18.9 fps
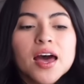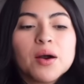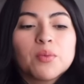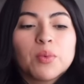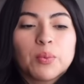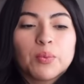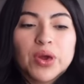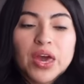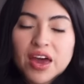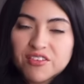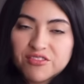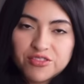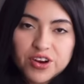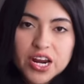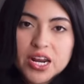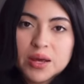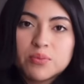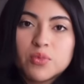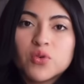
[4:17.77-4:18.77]
when we have
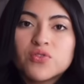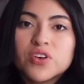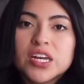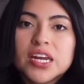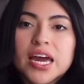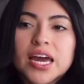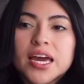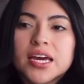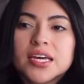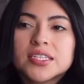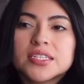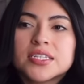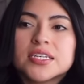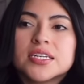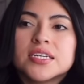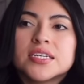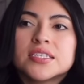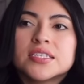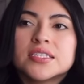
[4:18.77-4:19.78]
Friday movie nights,
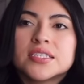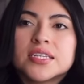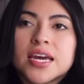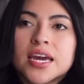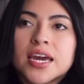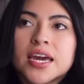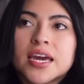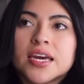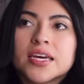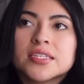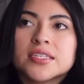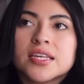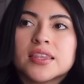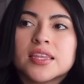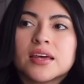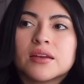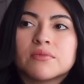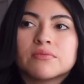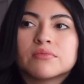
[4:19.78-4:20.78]
he stays
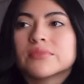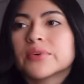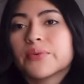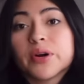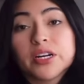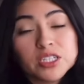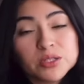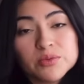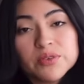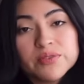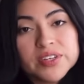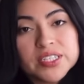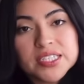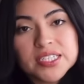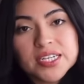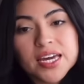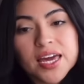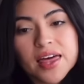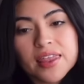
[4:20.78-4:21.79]
and then we watch
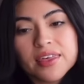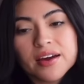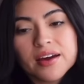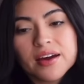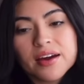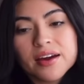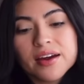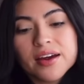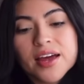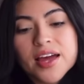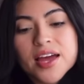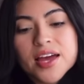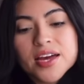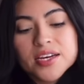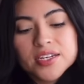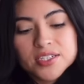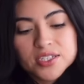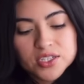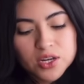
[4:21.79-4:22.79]
movies together.
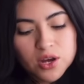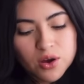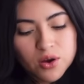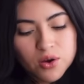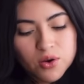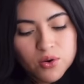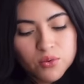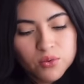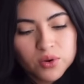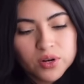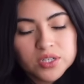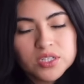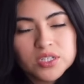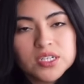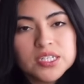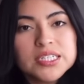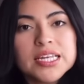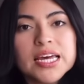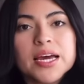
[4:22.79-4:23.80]
So we're
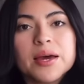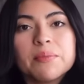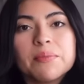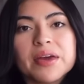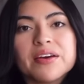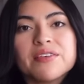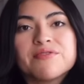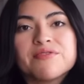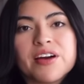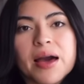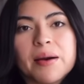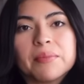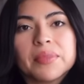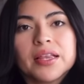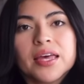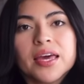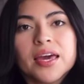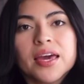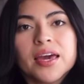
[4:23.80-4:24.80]
just like a big
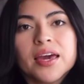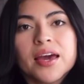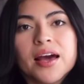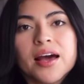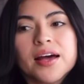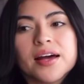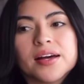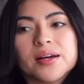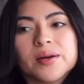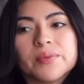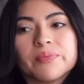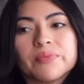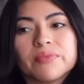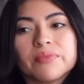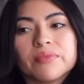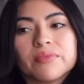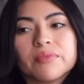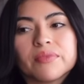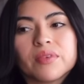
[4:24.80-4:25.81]
family.
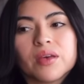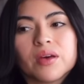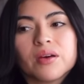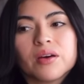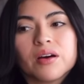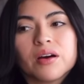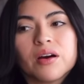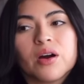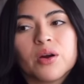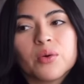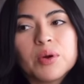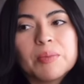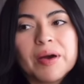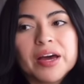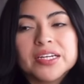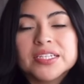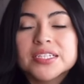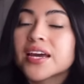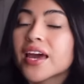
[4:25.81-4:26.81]
Are we
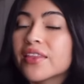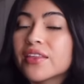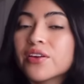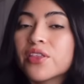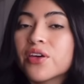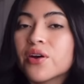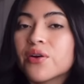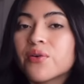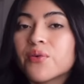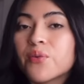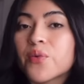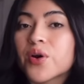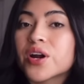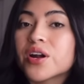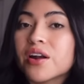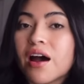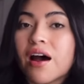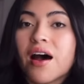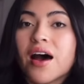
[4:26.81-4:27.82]
back together though? We're
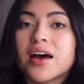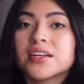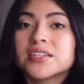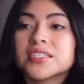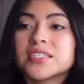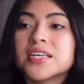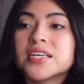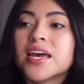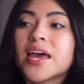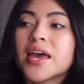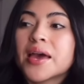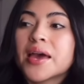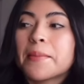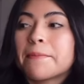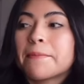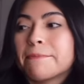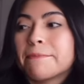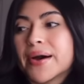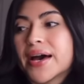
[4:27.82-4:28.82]
not.
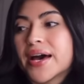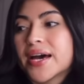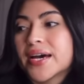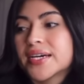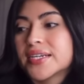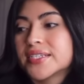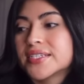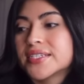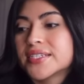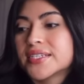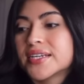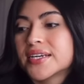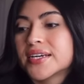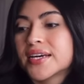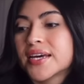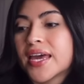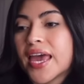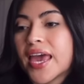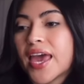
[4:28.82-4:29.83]
But
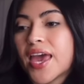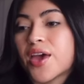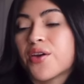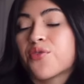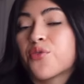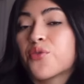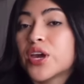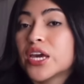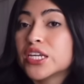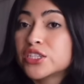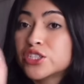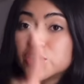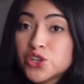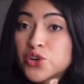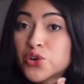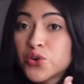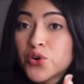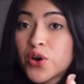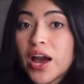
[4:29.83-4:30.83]
if we
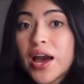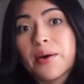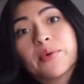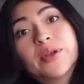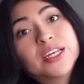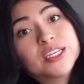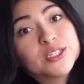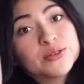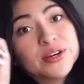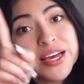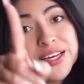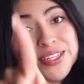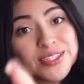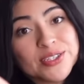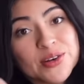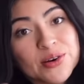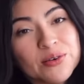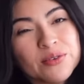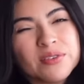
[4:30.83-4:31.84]
do, I will let you
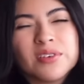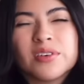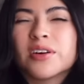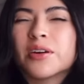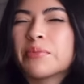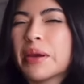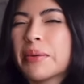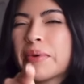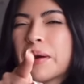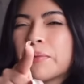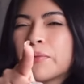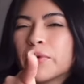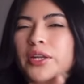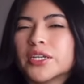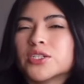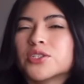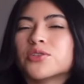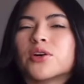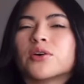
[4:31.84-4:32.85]
guys know. Or maybe I won't
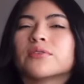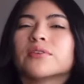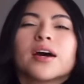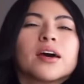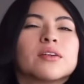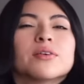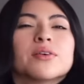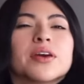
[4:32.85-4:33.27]
let you know. I don't know